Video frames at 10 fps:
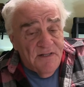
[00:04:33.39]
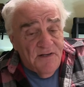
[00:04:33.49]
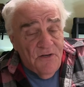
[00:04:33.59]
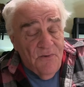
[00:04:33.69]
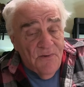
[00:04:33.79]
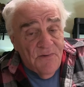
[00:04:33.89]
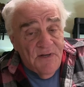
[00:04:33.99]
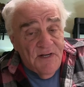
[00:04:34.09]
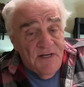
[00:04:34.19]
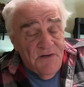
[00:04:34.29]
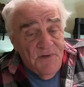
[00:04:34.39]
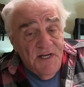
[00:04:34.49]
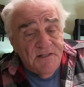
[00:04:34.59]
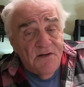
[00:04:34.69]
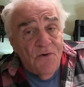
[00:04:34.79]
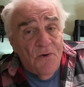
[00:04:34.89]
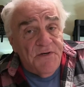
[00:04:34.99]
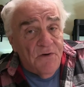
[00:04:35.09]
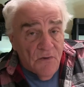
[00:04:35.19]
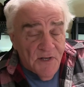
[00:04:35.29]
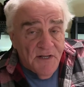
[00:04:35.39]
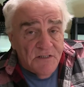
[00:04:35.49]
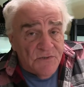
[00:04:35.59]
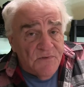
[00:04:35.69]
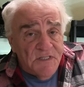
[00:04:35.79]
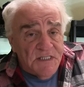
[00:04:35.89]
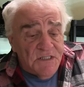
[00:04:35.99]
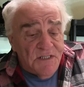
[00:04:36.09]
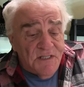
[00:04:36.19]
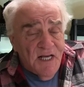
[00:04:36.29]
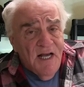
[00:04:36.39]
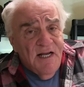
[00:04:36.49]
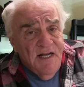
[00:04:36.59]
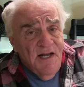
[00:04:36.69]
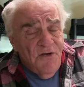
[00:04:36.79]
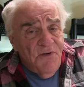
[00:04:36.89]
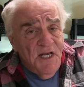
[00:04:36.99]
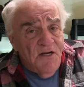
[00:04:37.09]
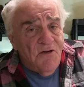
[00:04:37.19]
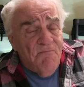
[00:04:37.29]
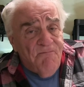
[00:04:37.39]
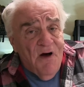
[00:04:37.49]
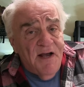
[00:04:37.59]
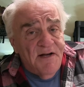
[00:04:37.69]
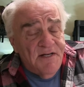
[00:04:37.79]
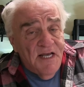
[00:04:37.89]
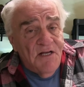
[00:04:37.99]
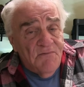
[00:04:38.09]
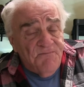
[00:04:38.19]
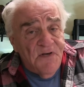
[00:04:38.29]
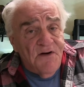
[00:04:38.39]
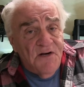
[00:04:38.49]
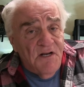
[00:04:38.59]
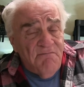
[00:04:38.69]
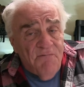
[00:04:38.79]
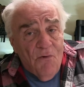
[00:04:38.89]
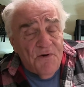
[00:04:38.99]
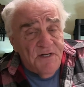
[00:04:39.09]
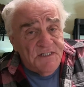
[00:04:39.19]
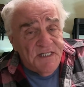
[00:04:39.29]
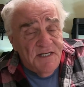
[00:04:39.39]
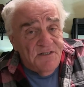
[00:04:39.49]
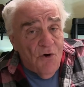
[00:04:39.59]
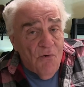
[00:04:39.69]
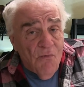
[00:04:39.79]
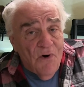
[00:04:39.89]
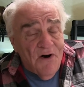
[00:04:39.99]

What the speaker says: You need to know your lens really good. You need to find infinity focus and know